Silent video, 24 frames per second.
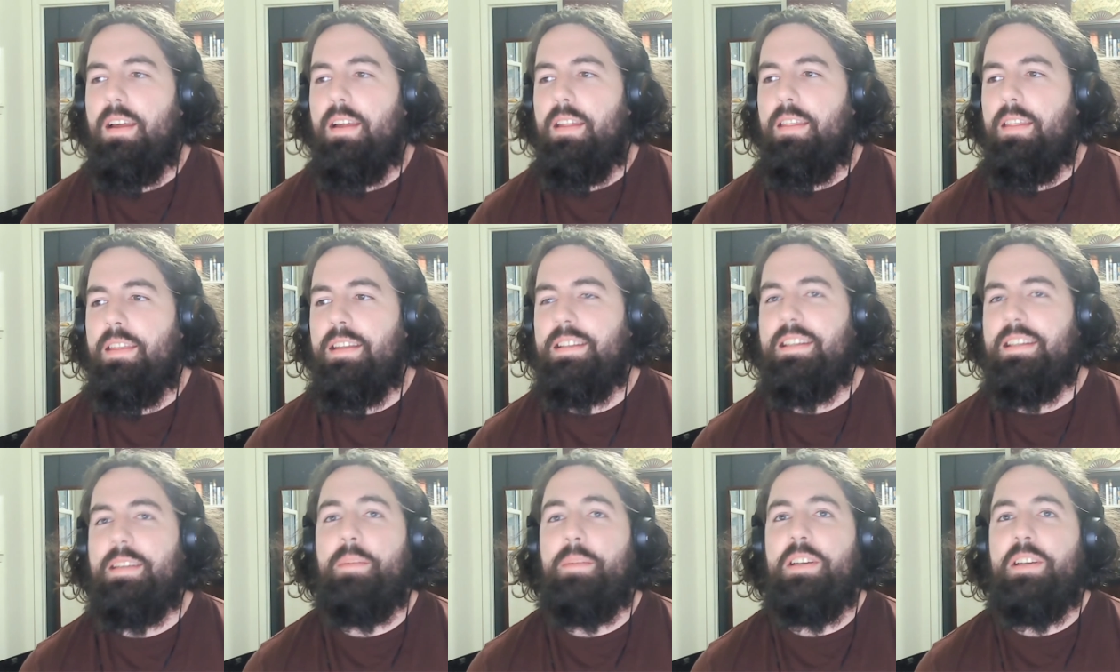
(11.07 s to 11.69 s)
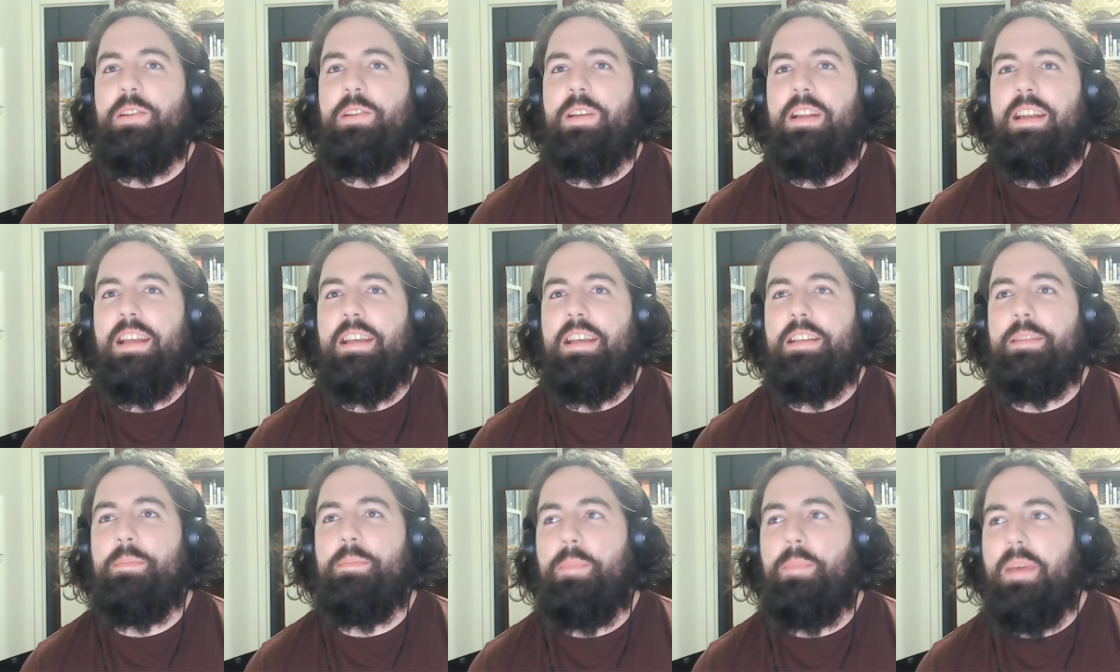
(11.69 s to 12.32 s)
This admission
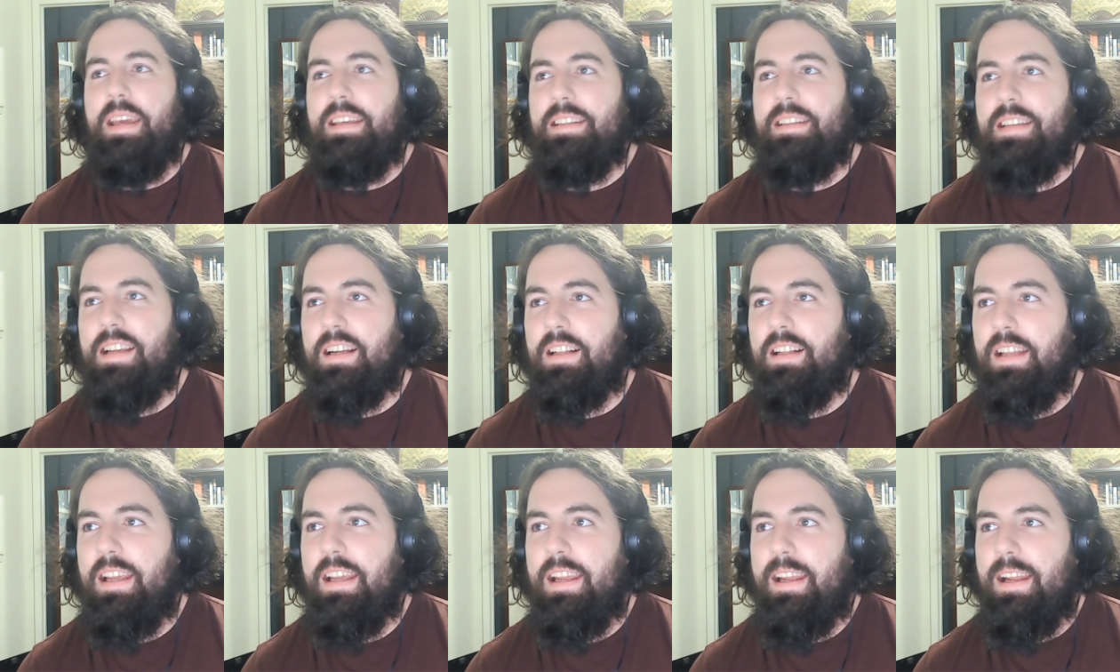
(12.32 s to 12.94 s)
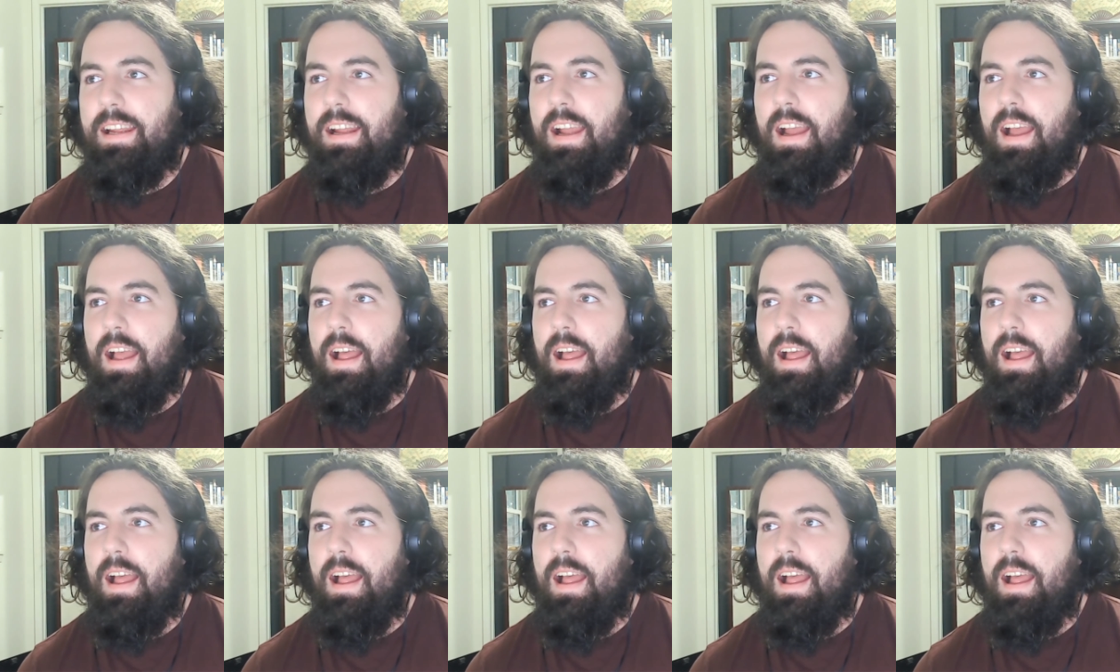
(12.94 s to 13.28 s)
is basically